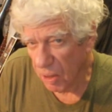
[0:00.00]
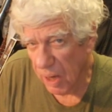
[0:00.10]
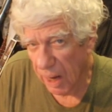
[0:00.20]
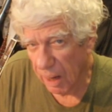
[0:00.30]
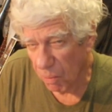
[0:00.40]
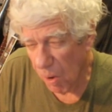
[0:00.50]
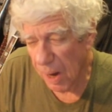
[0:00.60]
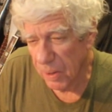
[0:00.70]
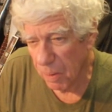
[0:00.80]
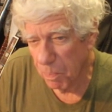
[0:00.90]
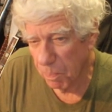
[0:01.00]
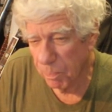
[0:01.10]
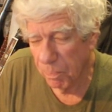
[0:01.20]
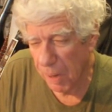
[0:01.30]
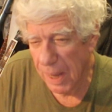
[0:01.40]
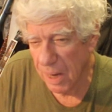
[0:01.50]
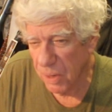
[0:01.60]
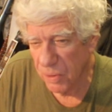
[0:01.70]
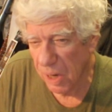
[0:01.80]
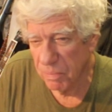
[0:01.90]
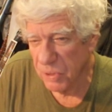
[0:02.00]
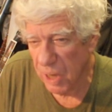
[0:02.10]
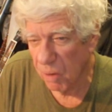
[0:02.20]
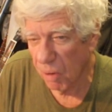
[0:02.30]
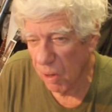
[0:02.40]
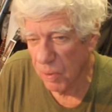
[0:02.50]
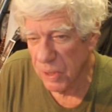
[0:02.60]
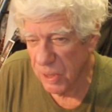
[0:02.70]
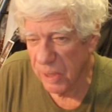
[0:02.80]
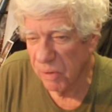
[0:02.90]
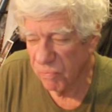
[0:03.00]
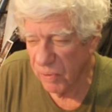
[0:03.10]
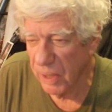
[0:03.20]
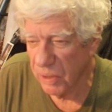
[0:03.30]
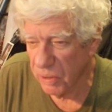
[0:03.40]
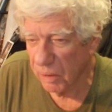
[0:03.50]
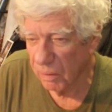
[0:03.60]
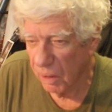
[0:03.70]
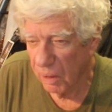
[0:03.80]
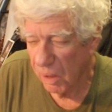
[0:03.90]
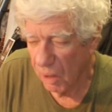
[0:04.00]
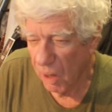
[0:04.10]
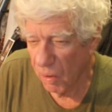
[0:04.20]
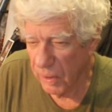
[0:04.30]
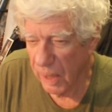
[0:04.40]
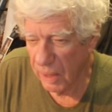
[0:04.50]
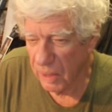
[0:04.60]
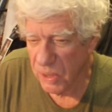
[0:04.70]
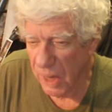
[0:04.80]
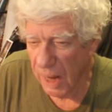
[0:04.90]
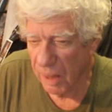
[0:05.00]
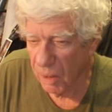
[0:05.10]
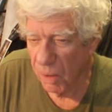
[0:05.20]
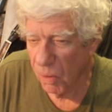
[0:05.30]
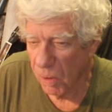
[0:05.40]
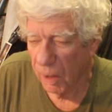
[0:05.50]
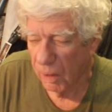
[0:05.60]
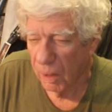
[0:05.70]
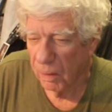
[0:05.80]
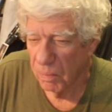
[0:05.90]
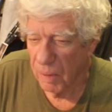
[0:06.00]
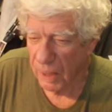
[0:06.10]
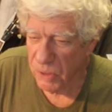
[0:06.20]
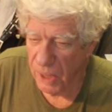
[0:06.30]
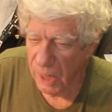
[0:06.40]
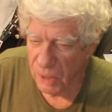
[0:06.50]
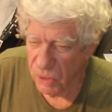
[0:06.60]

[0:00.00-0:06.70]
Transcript: attack while you're playing a drum solo and still finish it. Oh, and then decide to go backstage